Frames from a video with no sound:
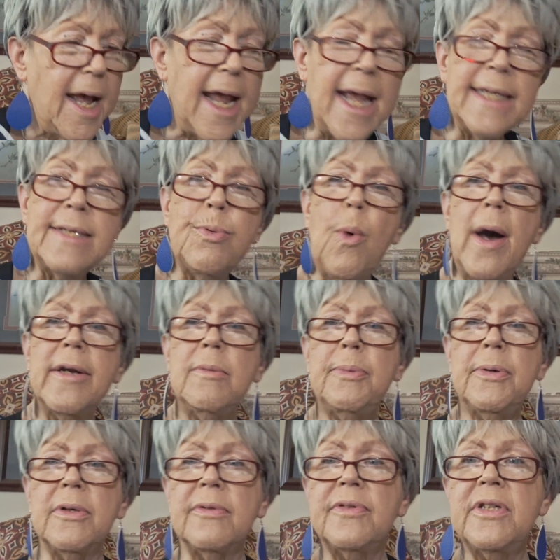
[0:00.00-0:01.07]
It's
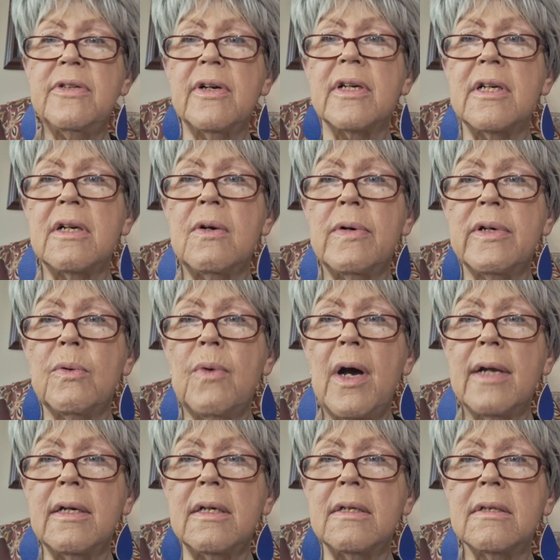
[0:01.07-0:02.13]
waterproof too. It can go
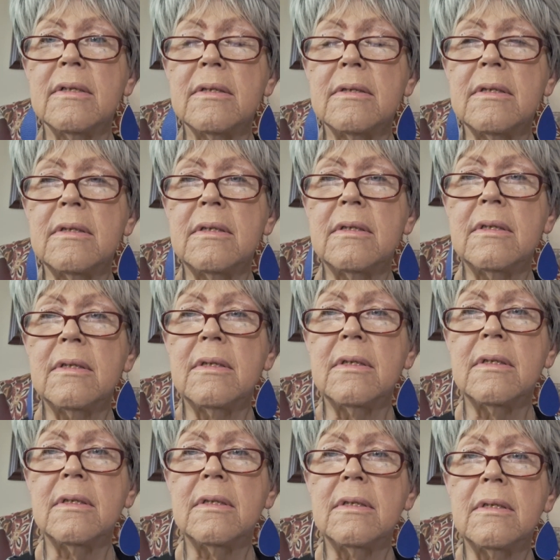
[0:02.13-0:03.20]
underwater.
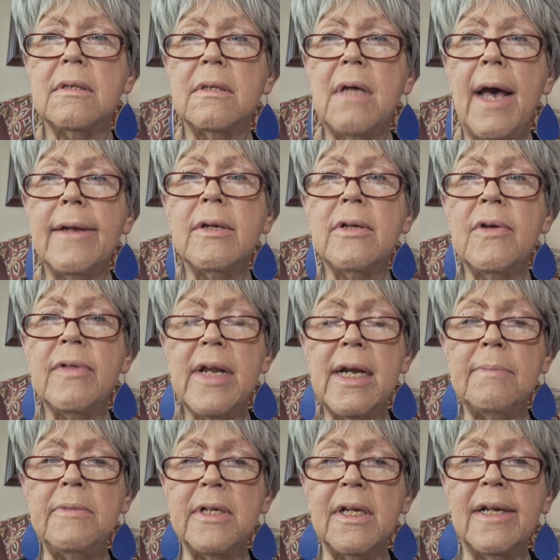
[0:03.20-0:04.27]
I don't know that
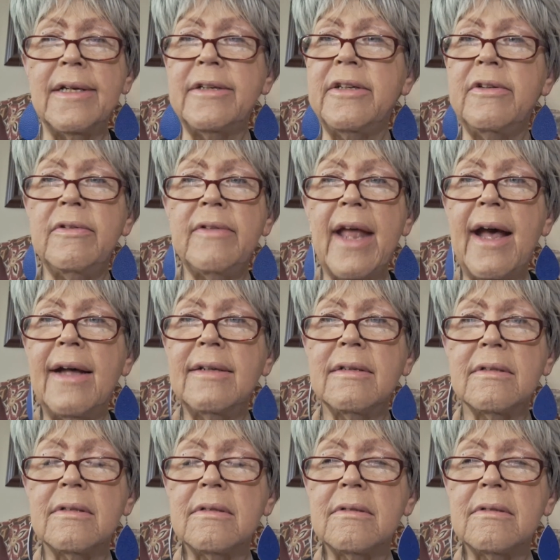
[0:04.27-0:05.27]
I'm going to do that.